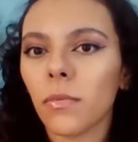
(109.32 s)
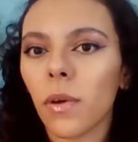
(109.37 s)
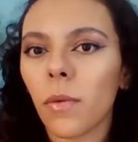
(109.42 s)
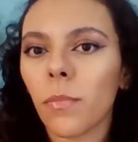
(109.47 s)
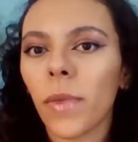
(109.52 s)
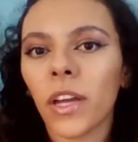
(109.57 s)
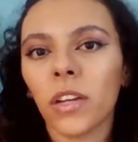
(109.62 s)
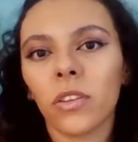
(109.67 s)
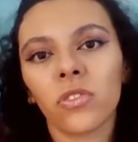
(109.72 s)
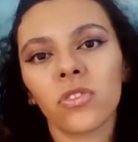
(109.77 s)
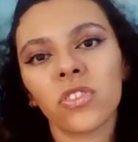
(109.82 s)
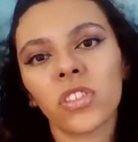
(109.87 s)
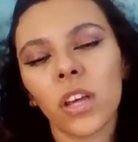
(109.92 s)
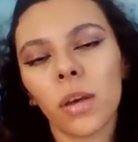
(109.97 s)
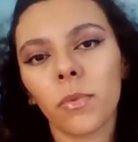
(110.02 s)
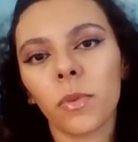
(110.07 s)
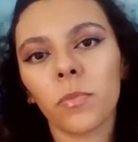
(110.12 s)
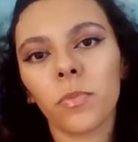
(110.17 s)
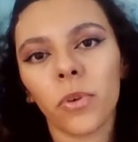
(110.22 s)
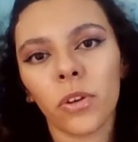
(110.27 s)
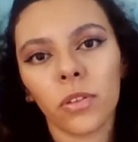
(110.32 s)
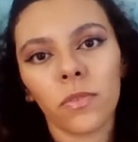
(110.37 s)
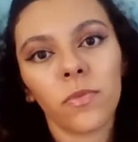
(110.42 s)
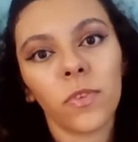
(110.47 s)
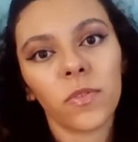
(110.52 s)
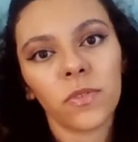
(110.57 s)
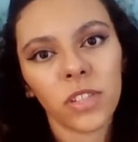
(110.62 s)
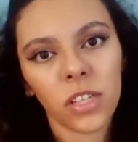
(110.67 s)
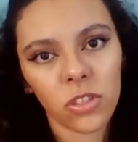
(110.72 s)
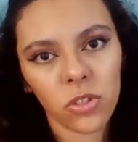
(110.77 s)
minus
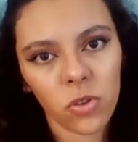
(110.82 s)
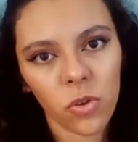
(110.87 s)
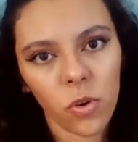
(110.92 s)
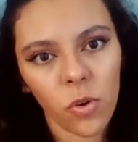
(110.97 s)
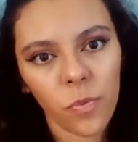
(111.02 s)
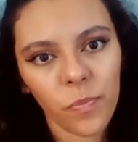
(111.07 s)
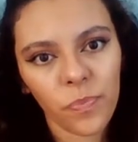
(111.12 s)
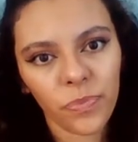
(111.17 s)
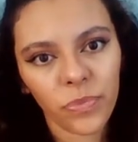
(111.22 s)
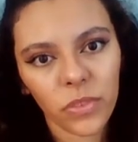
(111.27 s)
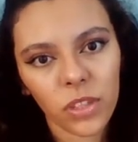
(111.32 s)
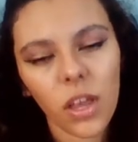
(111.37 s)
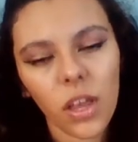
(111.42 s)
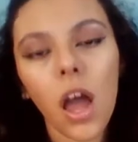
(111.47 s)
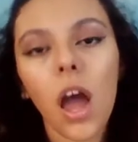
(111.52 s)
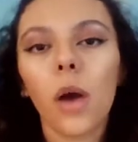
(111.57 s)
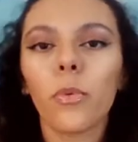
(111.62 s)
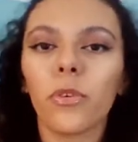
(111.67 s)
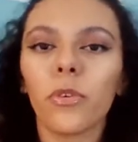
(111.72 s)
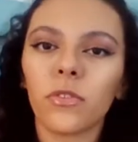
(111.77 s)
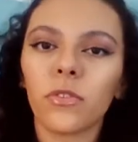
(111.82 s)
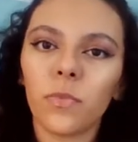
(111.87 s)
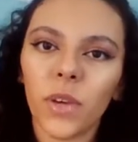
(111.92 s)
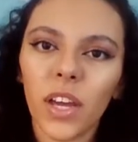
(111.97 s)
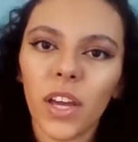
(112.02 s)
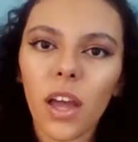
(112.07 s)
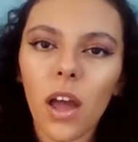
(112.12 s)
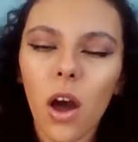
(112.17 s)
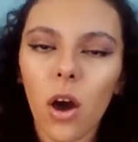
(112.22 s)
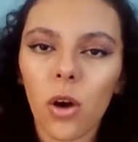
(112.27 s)
7.52, would
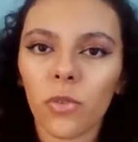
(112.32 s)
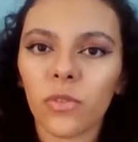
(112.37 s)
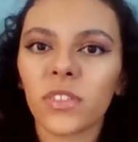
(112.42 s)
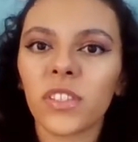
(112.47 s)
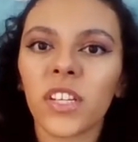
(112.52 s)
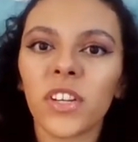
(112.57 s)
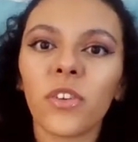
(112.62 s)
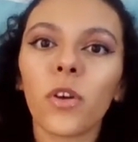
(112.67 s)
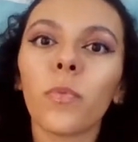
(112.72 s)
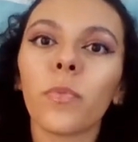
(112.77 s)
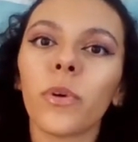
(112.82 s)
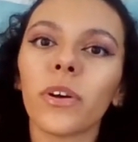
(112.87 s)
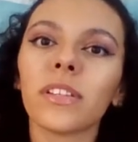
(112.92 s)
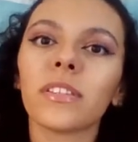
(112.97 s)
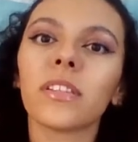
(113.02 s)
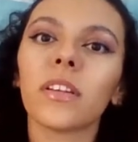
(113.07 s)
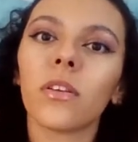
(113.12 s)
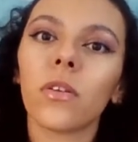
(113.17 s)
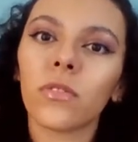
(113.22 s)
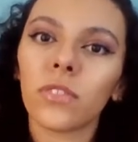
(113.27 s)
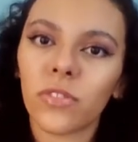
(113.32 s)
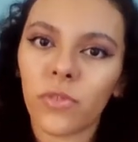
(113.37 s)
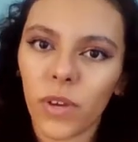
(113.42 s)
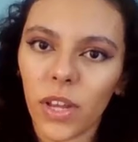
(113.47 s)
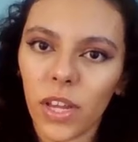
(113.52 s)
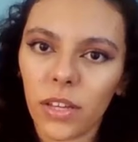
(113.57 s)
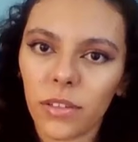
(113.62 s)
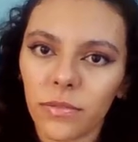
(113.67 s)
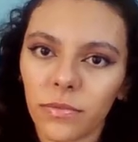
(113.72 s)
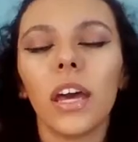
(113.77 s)
be of
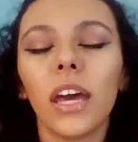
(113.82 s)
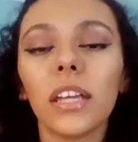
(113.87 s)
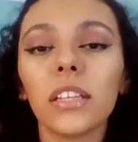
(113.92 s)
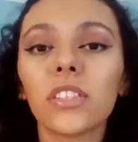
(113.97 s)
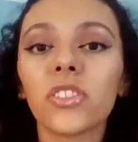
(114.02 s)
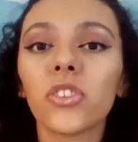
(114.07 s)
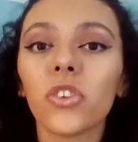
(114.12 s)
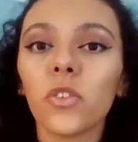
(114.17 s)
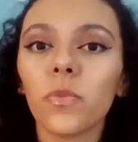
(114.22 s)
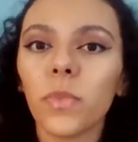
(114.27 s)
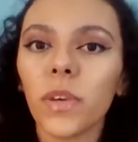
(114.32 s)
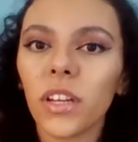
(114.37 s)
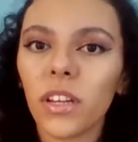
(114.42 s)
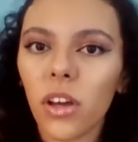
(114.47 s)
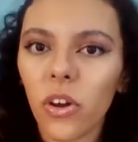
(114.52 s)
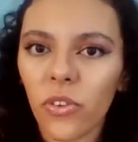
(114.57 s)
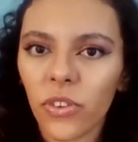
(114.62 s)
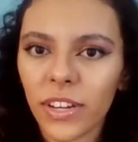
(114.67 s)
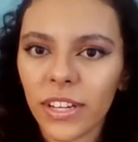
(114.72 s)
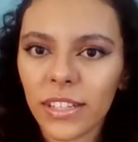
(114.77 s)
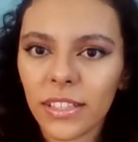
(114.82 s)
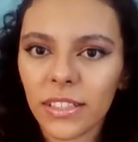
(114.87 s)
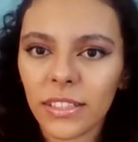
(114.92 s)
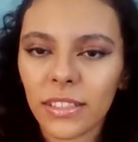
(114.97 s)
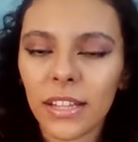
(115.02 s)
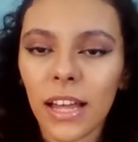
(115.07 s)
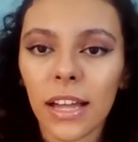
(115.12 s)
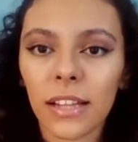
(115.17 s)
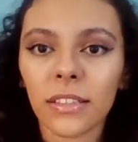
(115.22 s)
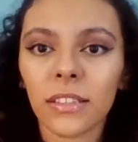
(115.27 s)
0.03. It should be noted
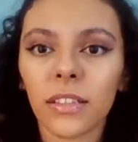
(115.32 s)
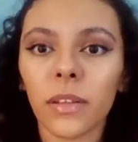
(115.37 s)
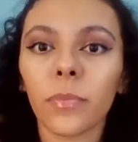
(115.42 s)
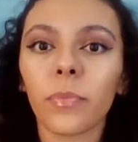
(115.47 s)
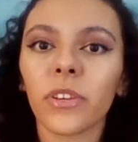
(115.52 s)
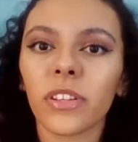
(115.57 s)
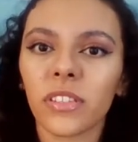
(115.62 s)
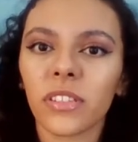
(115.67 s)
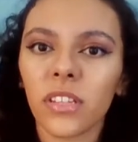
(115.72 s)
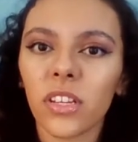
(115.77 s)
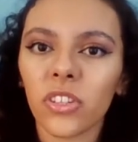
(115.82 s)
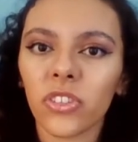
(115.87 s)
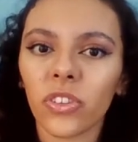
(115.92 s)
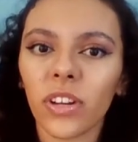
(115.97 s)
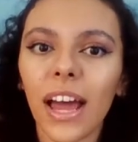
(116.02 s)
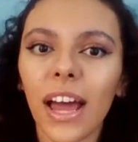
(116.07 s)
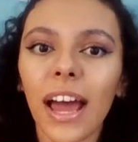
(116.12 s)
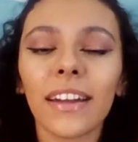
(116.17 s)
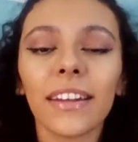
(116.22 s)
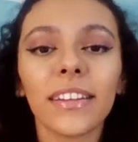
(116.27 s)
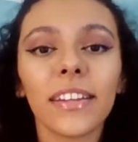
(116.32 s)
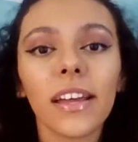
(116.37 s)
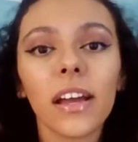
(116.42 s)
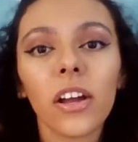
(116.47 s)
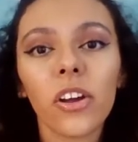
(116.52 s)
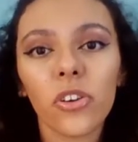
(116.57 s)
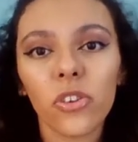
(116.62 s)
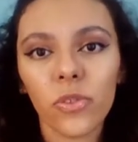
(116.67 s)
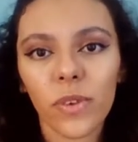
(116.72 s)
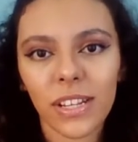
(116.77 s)
that the precision and the
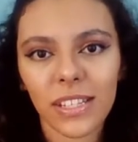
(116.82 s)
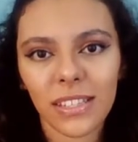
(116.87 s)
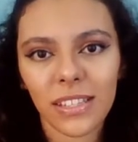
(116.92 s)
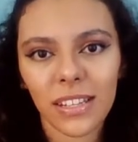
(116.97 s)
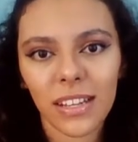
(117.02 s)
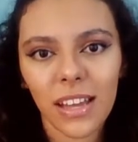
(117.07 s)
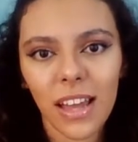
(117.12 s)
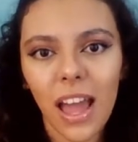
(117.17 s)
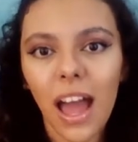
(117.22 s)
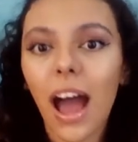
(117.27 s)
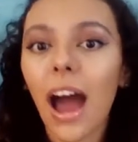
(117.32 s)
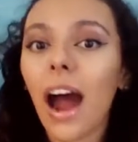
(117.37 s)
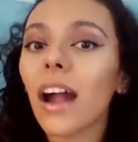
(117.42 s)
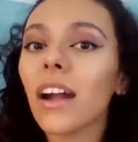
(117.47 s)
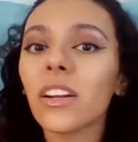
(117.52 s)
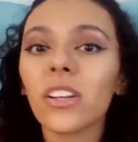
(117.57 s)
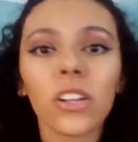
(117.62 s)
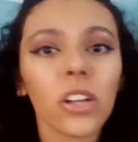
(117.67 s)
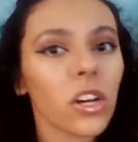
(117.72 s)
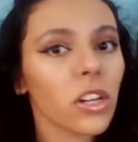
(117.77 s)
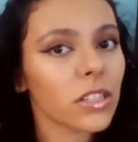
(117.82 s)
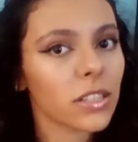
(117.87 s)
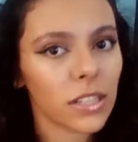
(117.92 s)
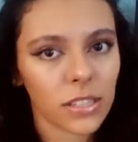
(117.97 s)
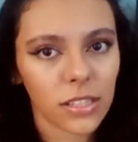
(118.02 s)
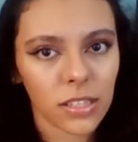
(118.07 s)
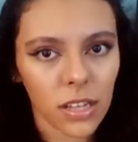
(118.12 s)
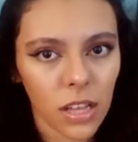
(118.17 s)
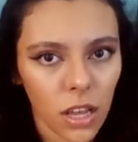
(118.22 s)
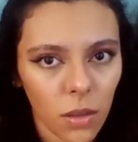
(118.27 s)
accuracy are not the
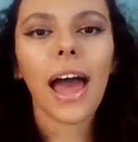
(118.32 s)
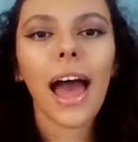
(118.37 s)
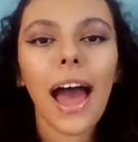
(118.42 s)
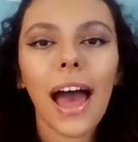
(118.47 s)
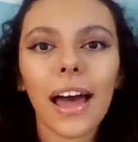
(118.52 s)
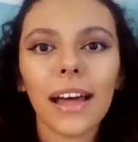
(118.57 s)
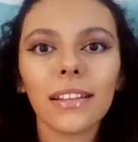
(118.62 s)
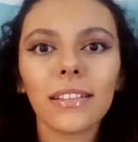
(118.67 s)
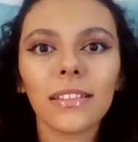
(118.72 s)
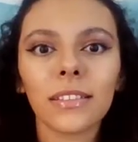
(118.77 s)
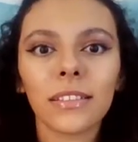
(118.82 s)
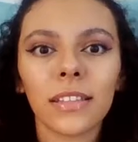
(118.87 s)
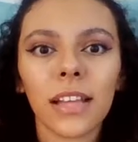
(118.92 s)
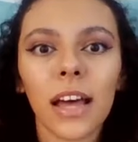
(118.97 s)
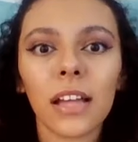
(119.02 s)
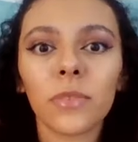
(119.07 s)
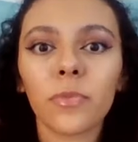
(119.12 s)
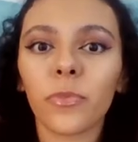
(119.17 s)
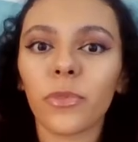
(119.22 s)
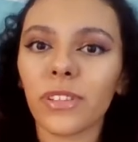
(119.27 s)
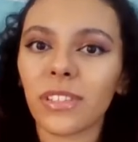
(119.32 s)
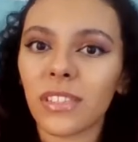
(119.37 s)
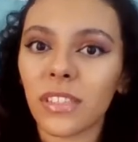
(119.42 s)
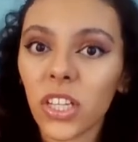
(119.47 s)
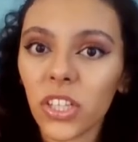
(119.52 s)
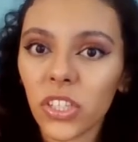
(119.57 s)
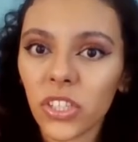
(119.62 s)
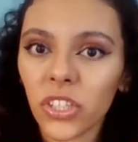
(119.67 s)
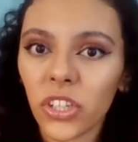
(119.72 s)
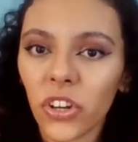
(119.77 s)
same, and that
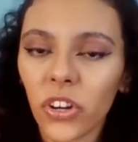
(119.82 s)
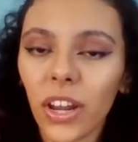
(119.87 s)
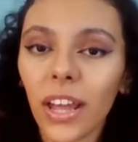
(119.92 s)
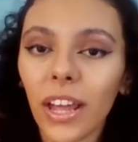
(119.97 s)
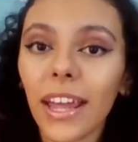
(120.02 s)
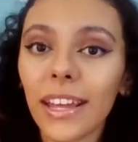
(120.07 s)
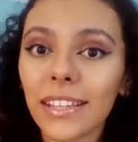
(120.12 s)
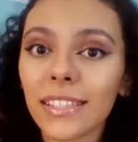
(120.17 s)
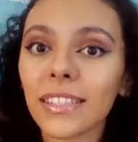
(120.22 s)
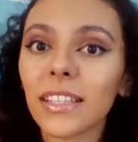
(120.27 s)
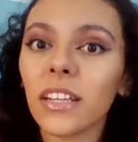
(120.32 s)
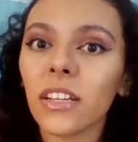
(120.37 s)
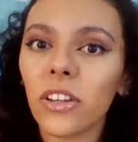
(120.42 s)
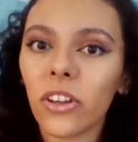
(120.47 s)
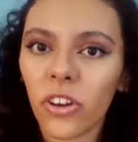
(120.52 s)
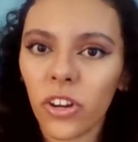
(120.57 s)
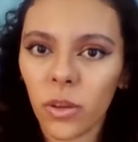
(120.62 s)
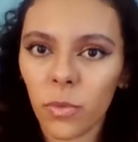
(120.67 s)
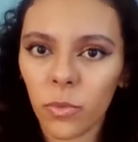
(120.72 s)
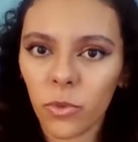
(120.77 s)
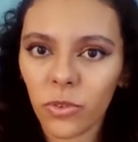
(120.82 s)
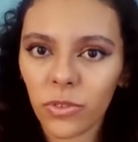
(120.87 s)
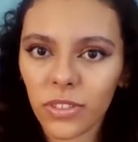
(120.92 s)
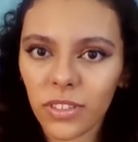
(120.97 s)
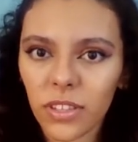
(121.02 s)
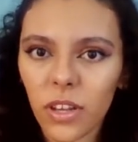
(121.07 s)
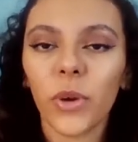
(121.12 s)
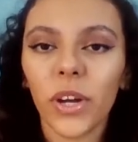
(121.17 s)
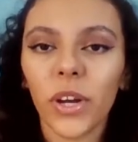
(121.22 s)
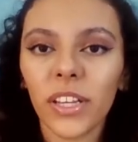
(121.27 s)
precision is
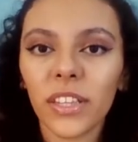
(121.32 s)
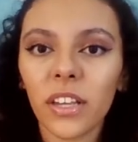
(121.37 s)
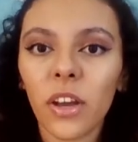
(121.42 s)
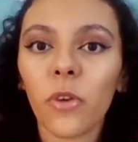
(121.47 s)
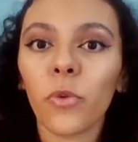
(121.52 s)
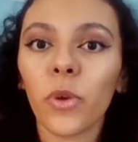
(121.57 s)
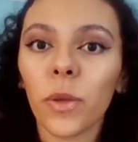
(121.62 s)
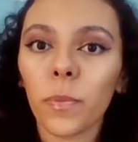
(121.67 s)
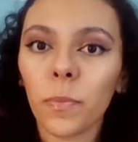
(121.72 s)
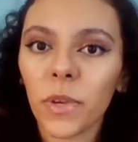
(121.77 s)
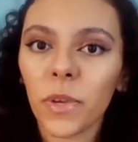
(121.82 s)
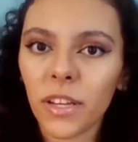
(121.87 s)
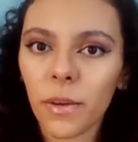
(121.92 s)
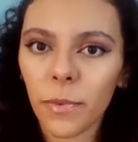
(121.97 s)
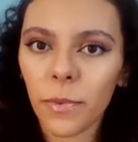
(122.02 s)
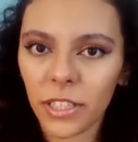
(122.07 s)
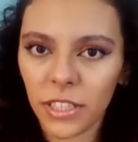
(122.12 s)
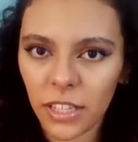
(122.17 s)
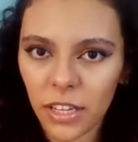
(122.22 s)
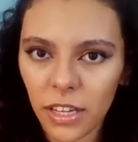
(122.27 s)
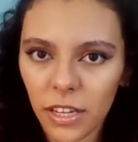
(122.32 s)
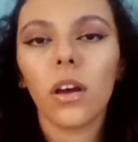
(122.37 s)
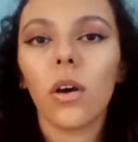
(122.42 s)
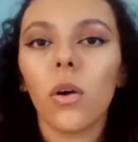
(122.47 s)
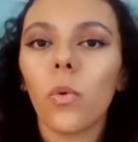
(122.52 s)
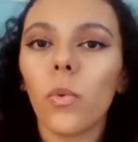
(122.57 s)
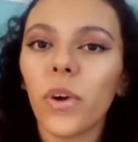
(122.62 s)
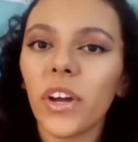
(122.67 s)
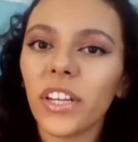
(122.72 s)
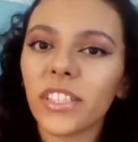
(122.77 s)
synonymous with repeatability,
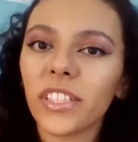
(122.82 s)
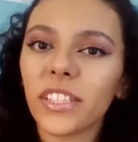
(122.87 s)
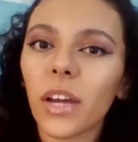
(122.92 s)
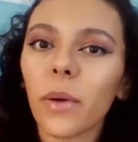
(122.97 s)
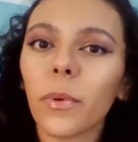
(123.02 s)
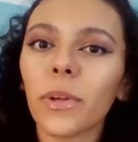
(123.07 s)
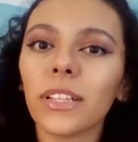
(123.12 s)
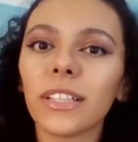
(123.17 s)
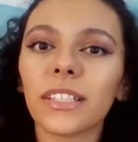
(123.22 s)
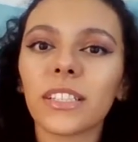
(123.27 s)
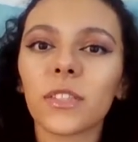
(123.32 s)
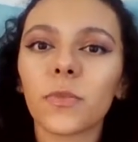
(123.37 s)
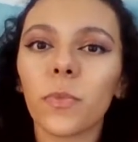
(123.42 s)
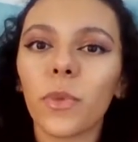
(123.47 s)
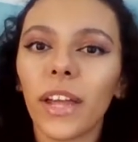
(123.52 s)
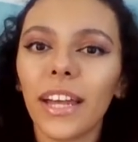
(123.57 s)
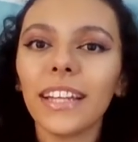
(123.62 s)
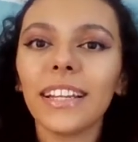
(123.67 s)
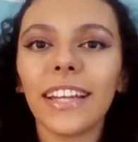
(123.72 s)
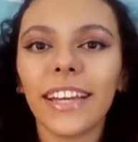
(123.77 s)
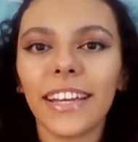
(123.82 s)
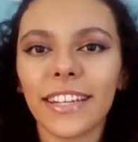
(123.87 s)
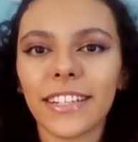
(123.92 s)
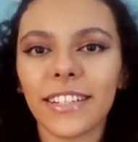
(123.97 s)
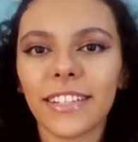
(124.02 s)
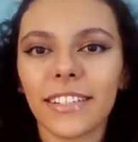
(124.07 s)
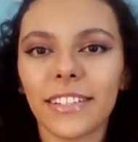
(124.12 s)
which I will explain later.